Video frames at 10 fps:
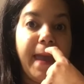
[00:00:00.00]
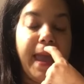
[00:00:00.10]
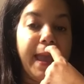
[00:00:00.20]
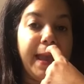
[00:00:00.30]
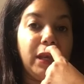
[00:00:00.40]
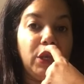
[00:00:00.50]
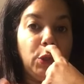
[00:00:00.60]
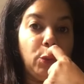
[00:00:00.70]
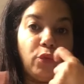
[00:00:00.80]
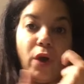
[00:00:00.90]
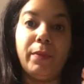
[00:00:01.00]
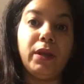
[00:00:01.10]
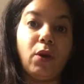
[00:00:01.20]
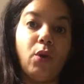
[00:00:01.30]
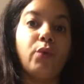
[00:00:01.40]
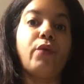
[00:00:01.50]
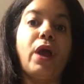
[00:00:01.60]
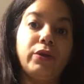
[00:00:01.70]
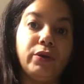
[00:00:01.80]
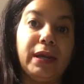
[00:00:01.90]
and you rub it all
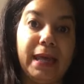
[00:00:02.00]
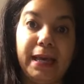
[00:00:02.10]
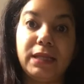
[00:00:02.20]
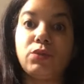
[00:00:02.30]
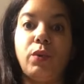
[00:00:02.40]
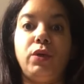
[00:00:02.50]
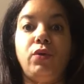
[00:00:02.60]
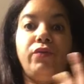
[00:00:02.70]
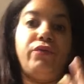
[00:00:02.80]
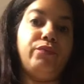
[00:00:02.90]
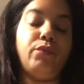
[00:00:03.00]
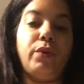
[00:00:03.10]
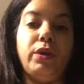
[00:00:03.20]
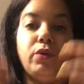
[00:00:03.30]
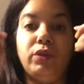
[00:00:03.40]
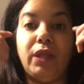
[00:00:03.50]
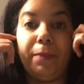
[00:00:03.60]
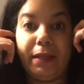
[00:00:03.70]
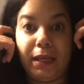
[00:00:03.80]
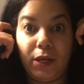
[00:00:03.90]
around your legs where you
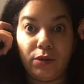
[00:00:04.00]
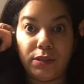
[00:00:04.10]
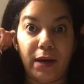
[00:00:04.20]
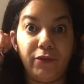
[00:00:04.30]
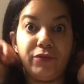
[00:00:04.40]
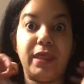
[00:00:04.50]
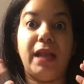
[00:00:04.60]
depilated yourself.